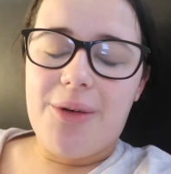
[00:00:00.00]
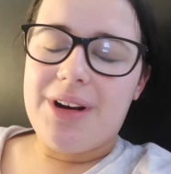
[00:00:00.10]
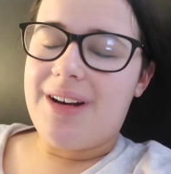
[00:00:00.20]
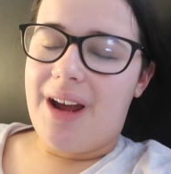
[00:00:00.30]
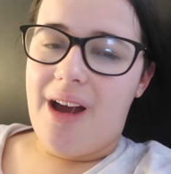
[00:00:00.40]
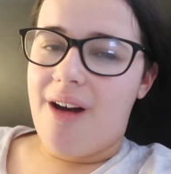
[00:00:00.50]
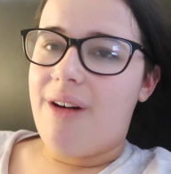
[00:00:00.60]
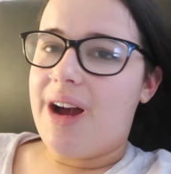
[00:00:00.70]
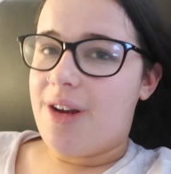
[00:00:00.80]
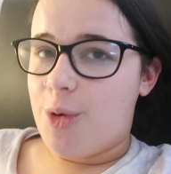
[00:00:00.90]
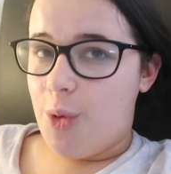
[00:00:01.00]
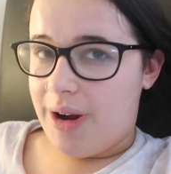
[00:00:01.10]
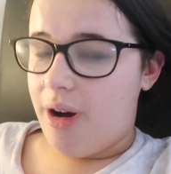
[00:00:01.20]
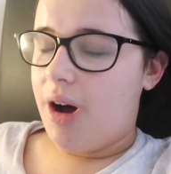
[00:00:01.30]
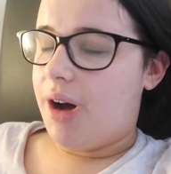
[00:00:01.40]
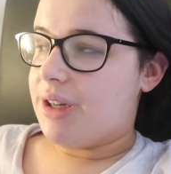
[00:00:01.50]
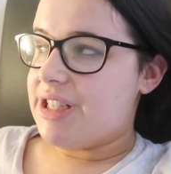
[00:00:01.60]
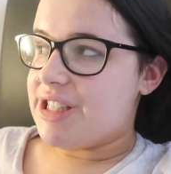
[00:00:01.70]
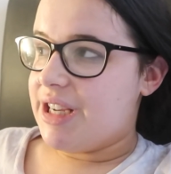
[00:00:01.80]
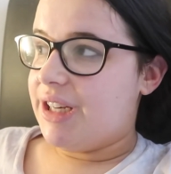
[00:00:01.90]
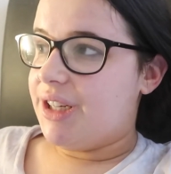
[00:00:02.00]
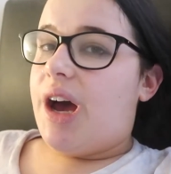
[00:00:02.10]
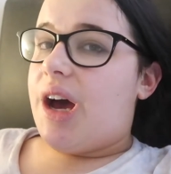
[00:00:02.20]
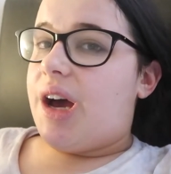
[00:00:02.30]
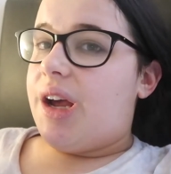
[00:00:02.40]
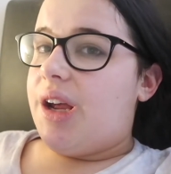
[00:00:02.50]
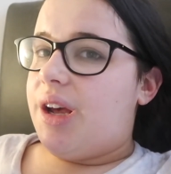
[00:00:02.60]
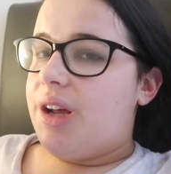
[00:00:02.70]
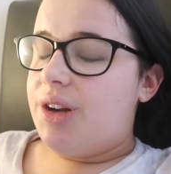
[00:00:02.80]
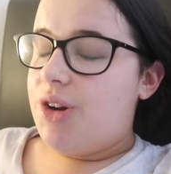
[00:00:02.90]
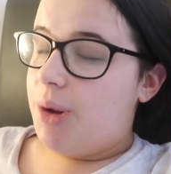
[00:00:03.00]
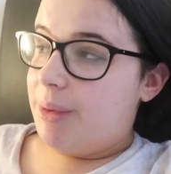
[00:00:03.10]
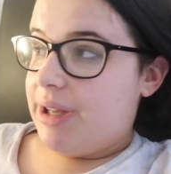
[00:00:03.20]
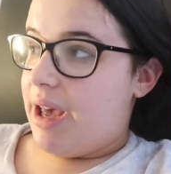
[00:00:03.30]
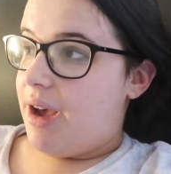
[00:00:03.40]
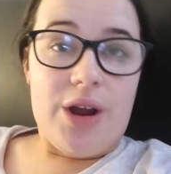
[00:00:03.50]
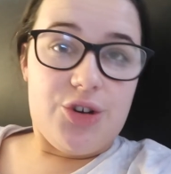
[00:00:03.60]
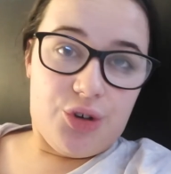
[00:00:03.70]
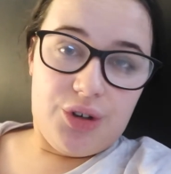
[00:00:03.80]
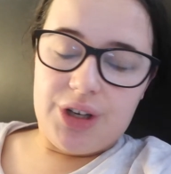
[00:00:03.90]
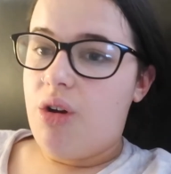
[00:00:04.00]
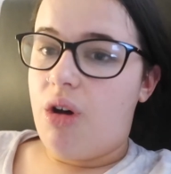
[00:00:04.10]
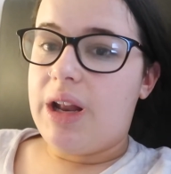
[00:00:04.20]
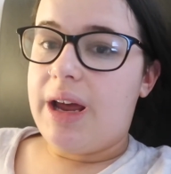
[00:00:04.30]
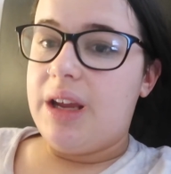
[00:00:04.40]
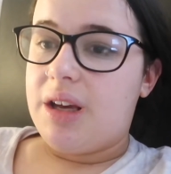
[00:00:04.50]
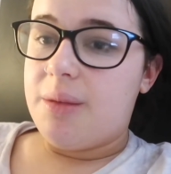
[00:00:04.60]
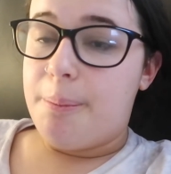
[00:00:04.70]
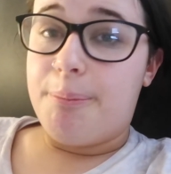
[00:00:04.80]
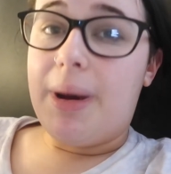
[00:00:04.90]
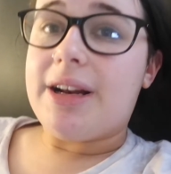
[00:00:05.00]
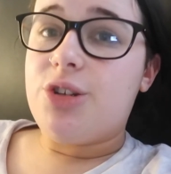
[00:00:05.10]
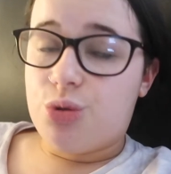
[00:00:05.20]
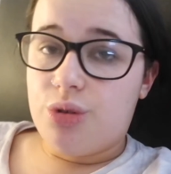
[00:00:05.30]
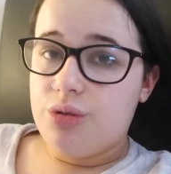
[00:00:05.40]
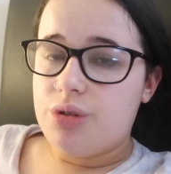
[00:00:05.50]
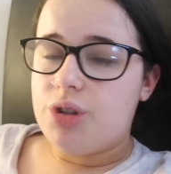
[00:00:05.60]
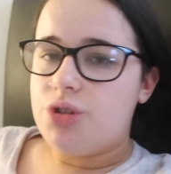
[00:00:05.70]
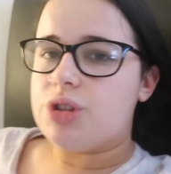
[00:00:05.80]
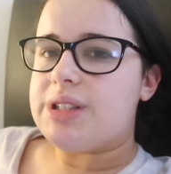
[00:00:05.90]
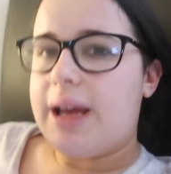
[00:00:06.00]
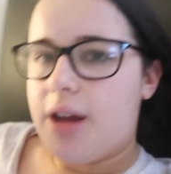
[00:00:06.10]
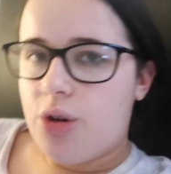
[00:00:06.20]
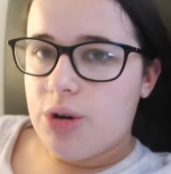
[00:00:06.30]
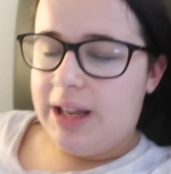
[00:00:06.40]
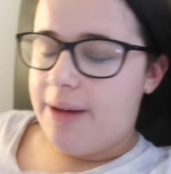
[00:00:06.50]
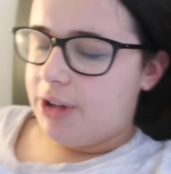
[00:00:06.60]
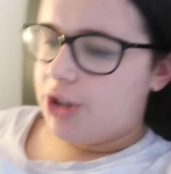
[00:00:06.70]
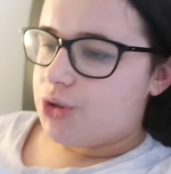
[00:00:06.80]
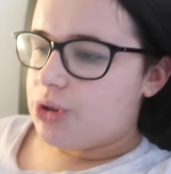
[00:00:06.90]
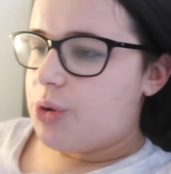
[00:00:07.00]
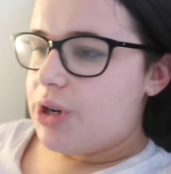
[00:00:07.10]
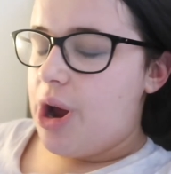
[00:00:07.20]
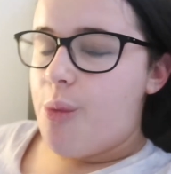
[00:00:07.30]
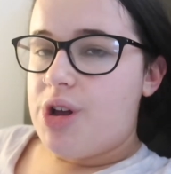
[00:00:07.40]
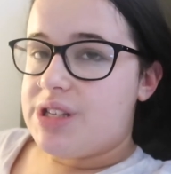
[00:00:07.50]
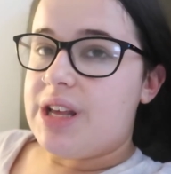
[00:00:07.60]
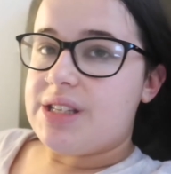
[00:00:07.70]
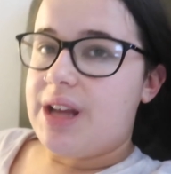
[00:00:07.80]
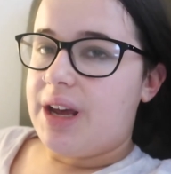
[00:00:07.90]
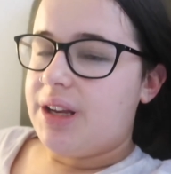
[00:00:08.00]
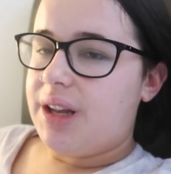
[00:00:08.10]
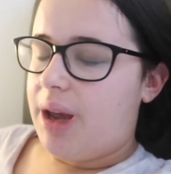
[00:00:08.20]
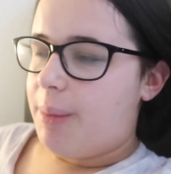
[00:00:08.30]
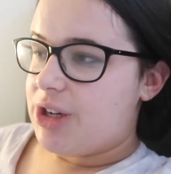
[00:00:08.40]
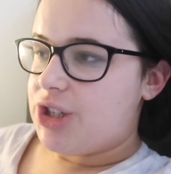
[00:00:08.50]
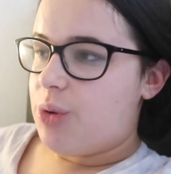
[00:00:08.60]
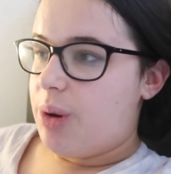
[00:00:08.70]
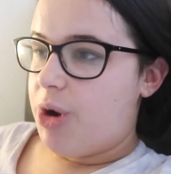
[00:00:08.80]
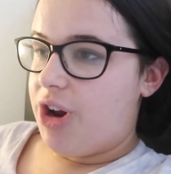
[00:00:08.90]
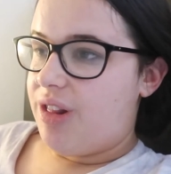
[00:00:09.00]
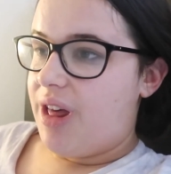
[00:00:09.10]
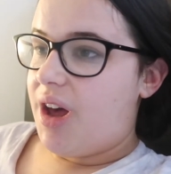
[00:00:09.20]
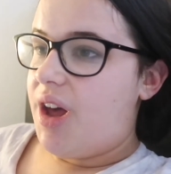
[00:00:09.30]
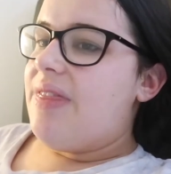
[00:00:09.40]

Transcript: on a night out, I go quite hard, as in I normally get quite drunk, not like bad drunk, just like a good level of drunk, which I was last night. Like, I'm actually quite proud of that.